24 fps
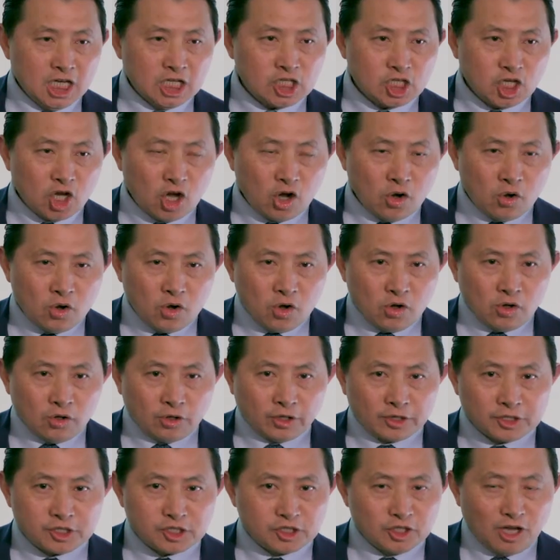So
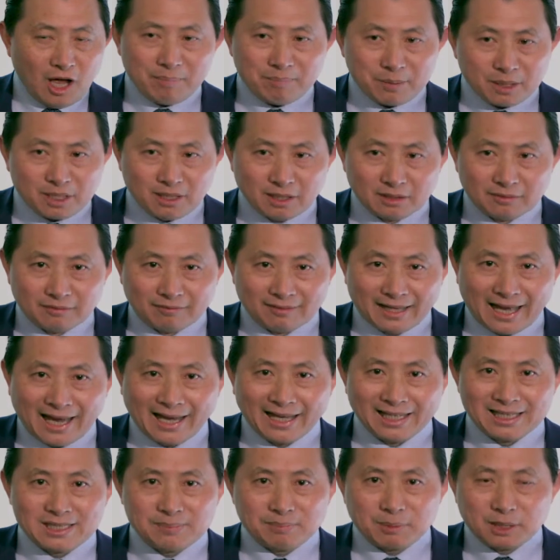it's not because of that.
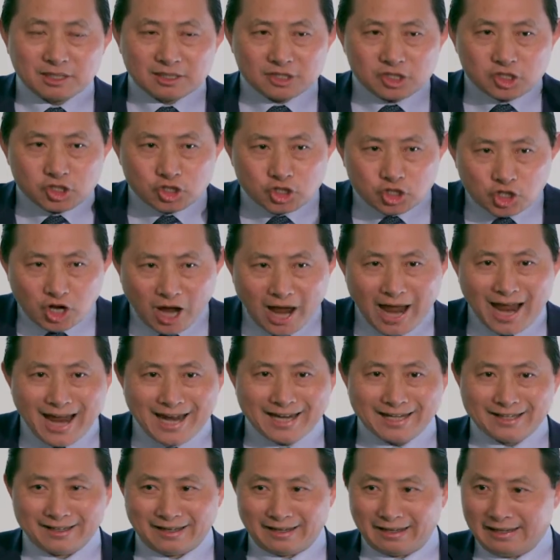It's because
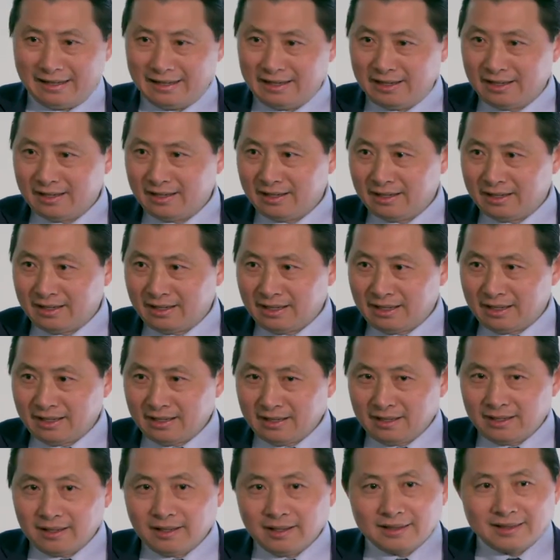China,
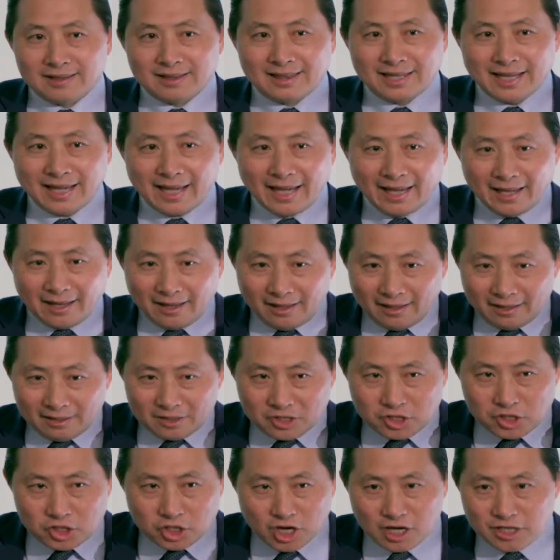they
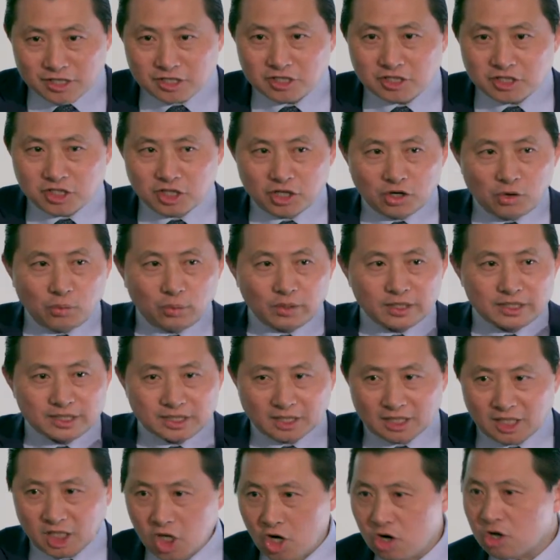just deal with
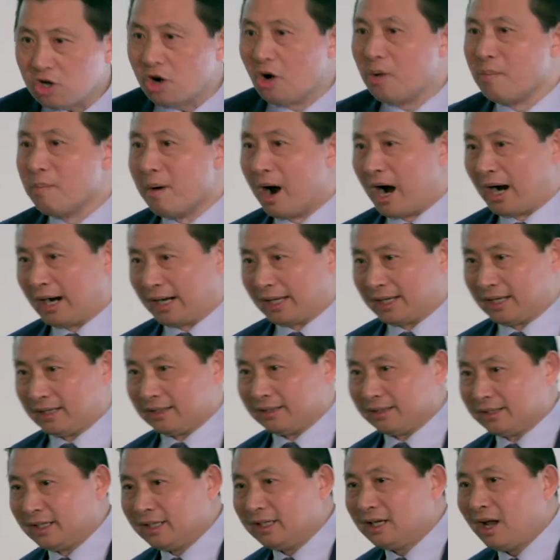their local market.
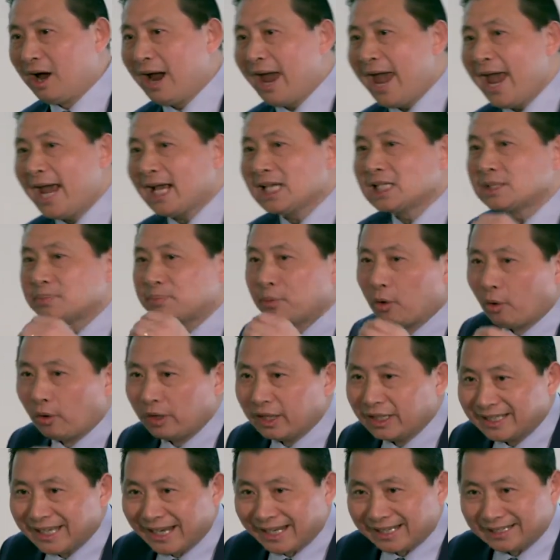They're not
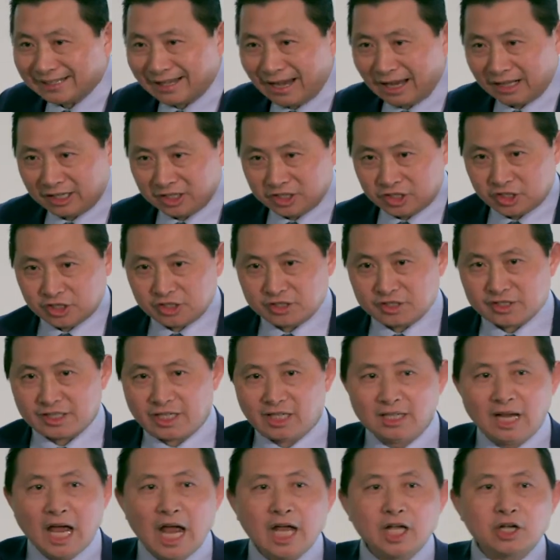exporting technologies.
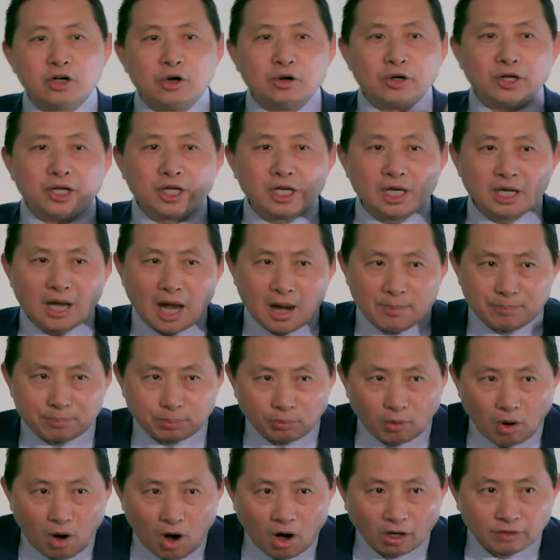They're not going
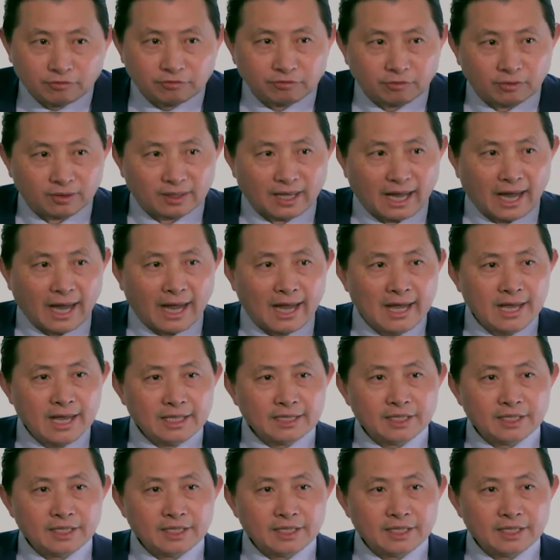abroad for that.